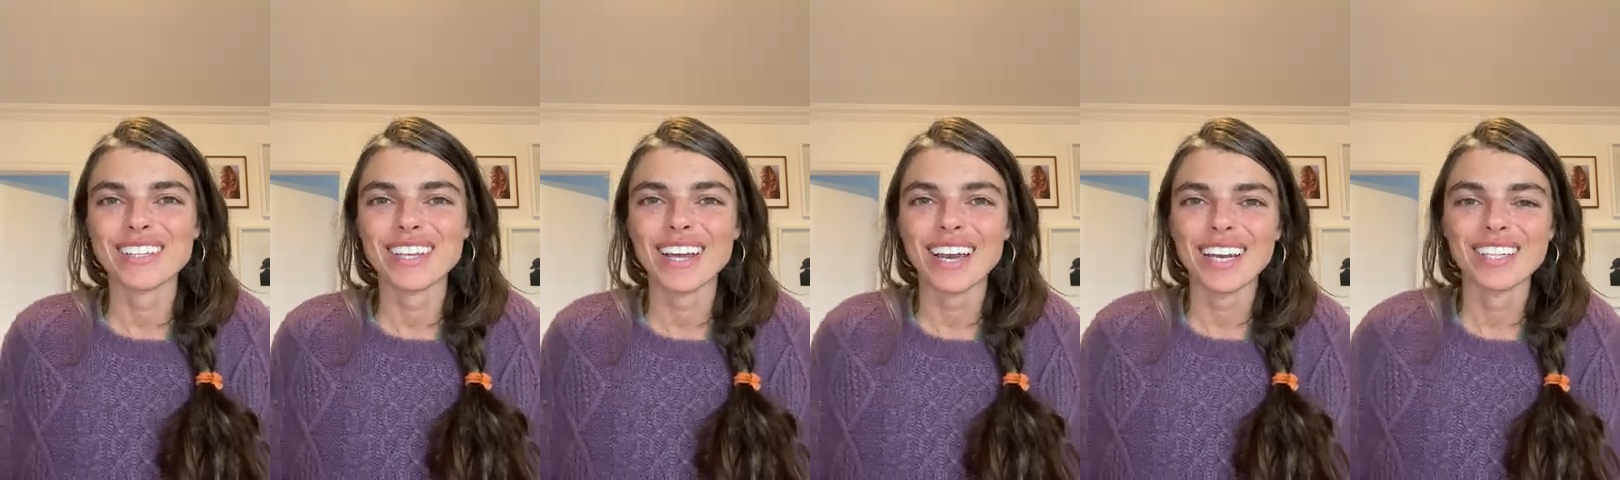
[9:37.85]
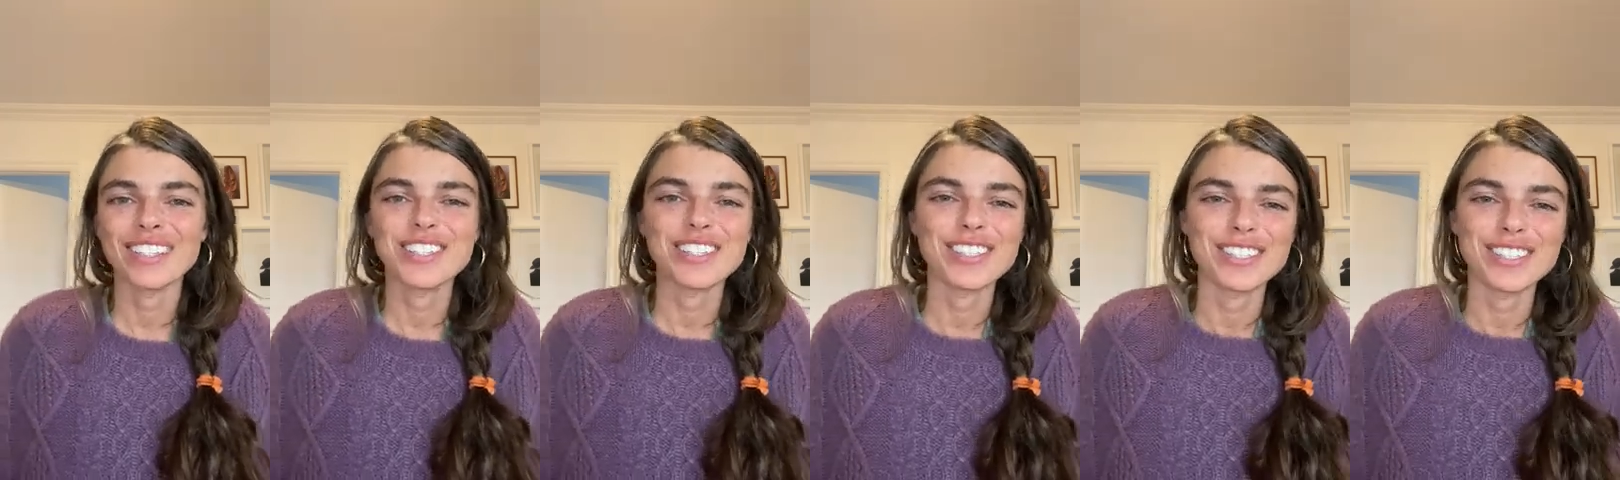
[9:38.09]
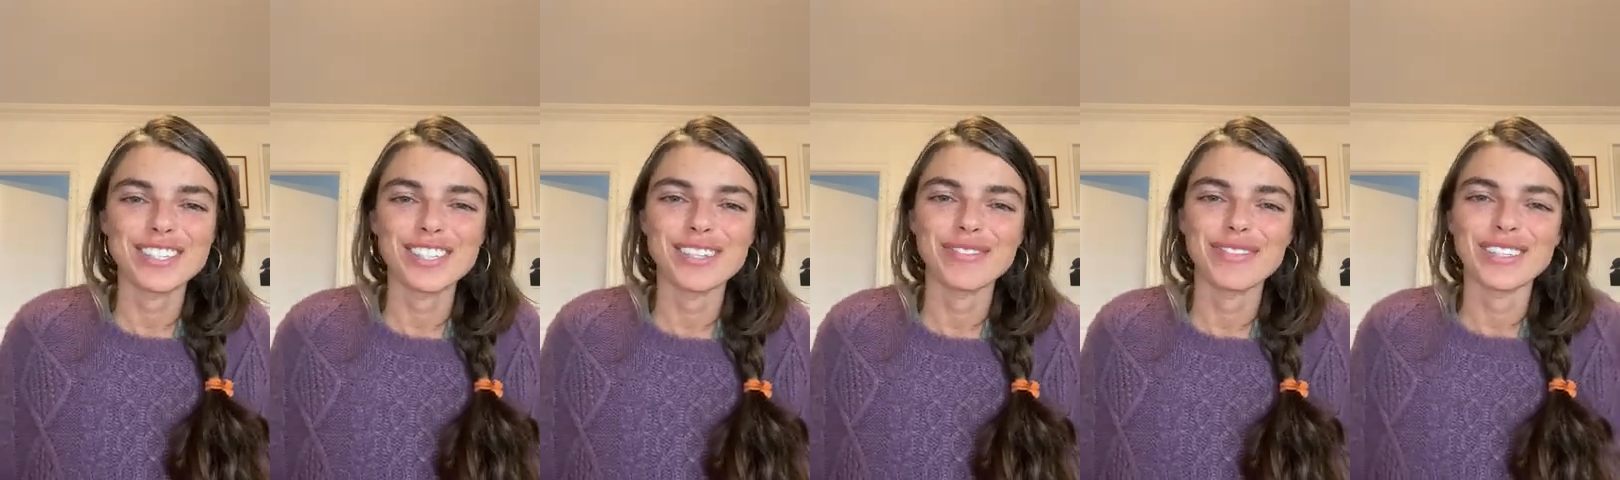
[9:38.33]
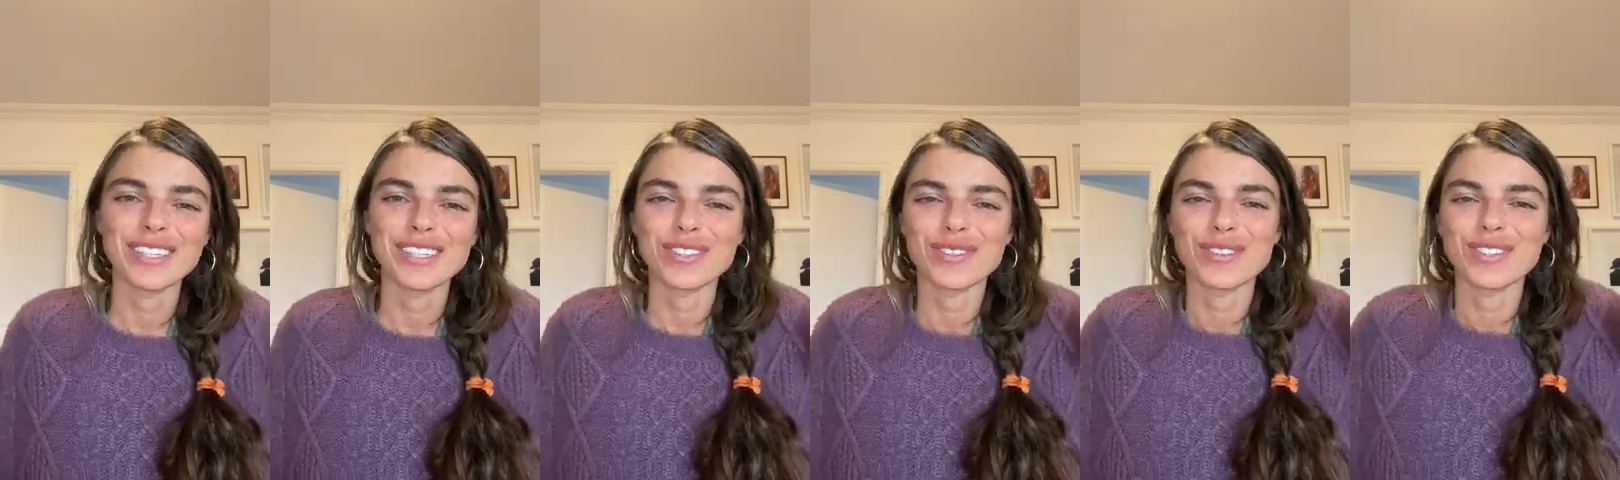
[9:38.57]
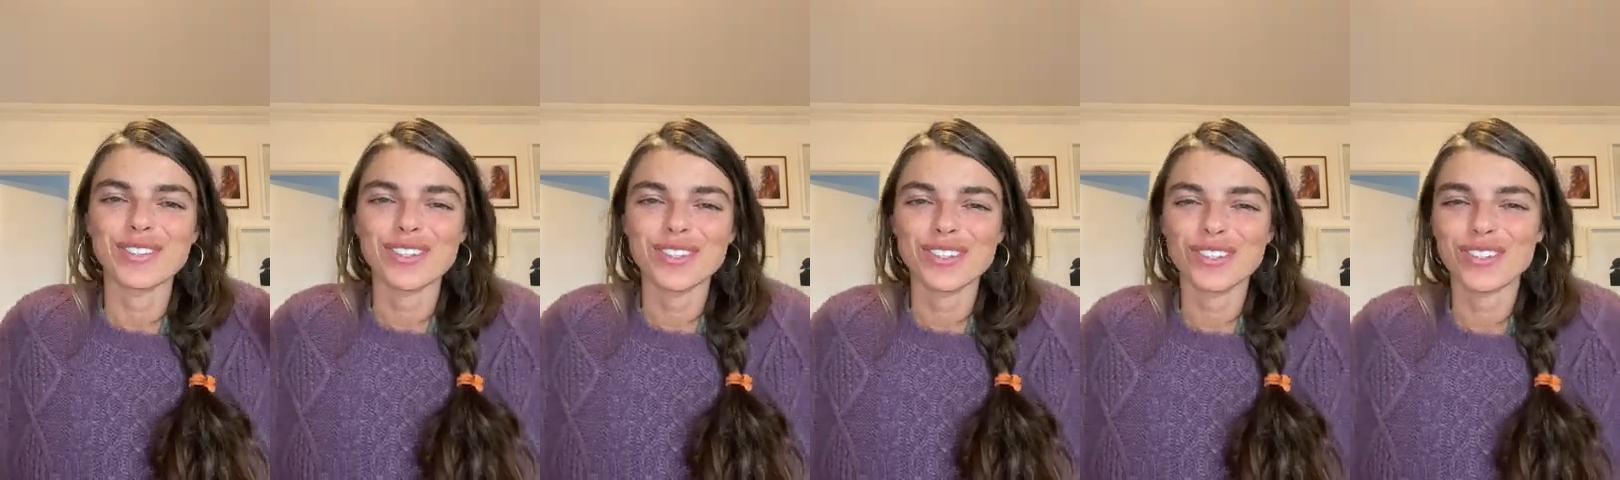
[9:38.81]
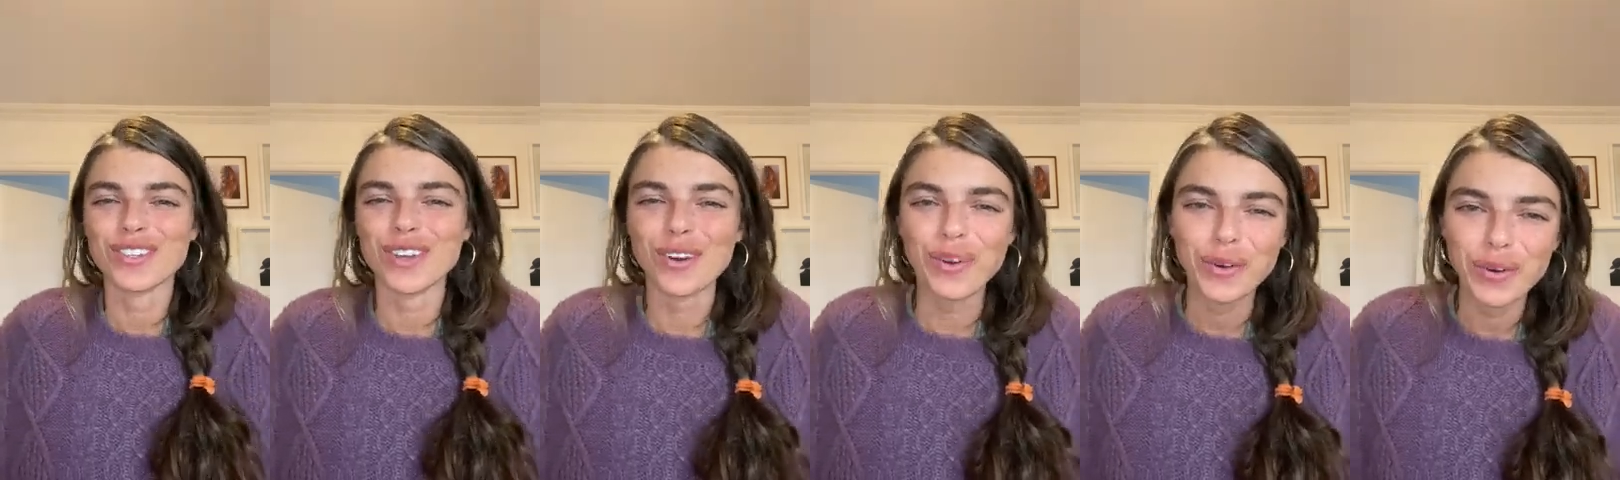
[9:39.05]
IGTVs, which
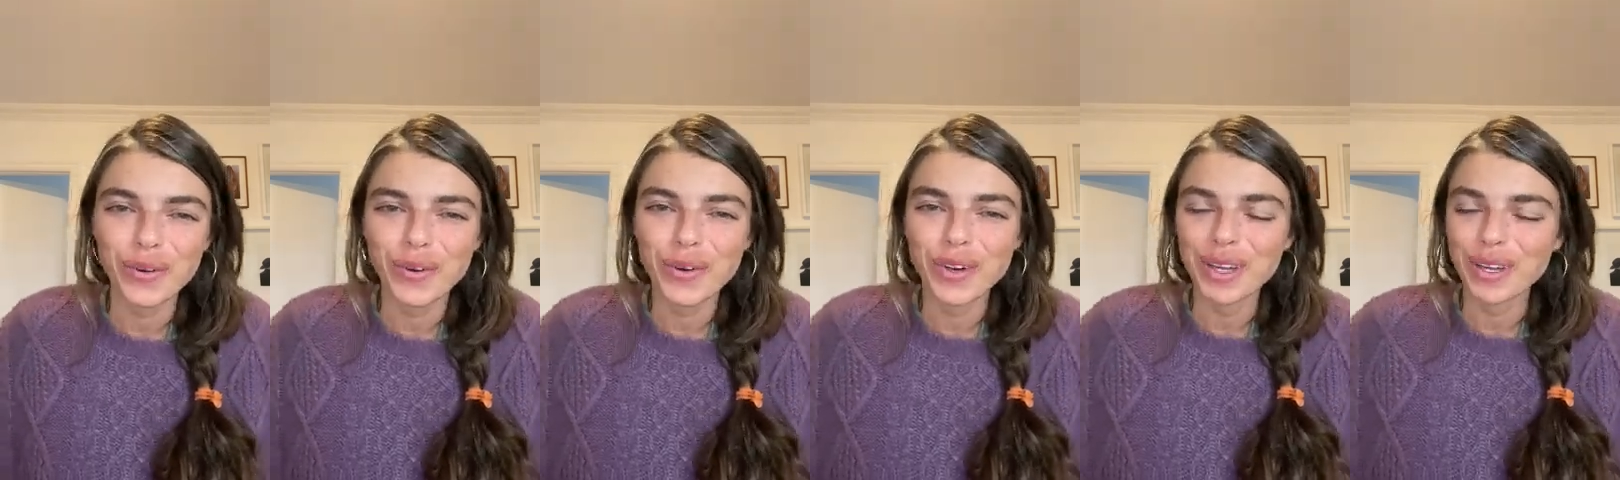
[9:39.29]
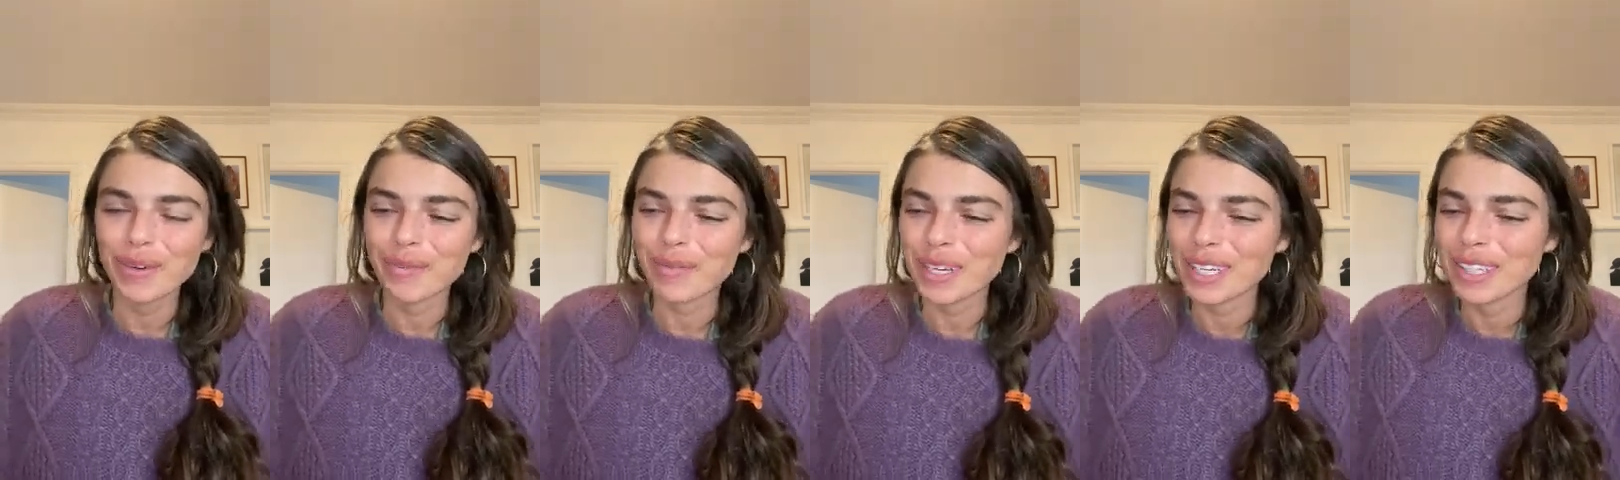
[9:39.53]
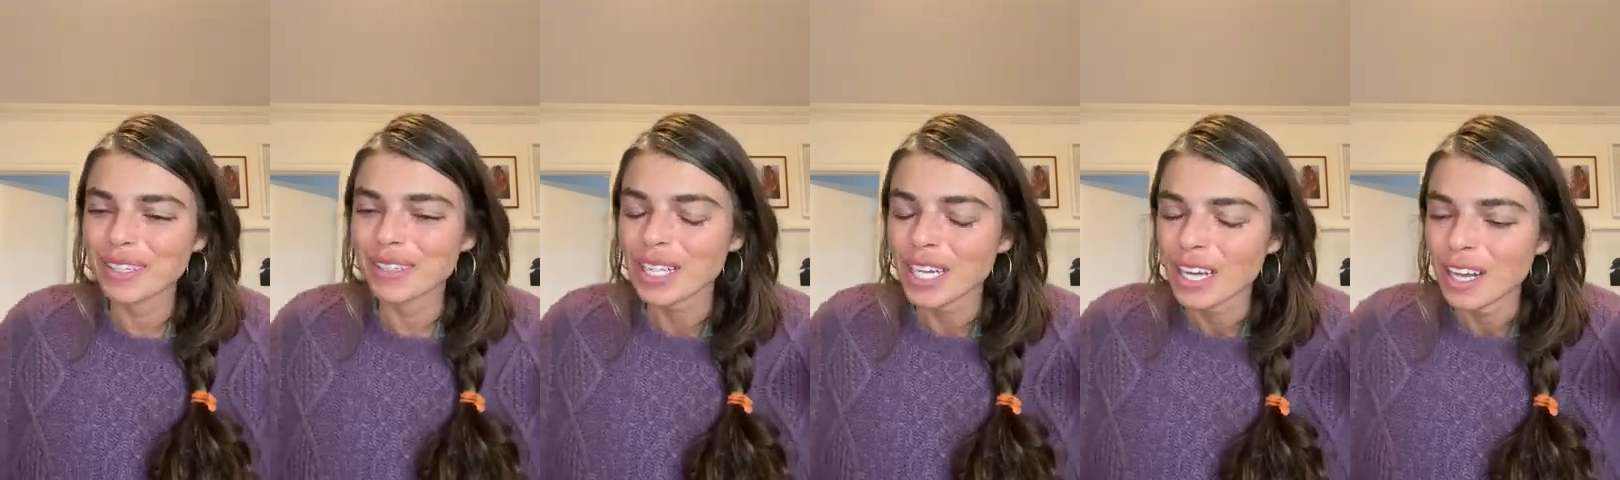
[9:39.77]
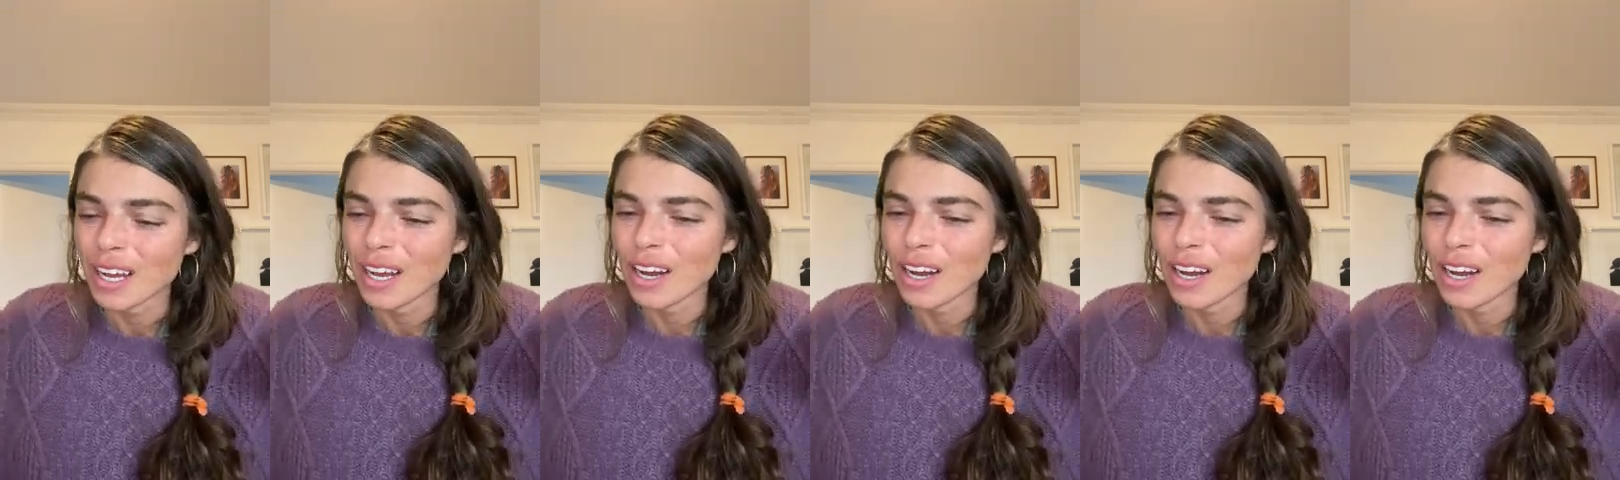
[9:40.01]
is so annoying, but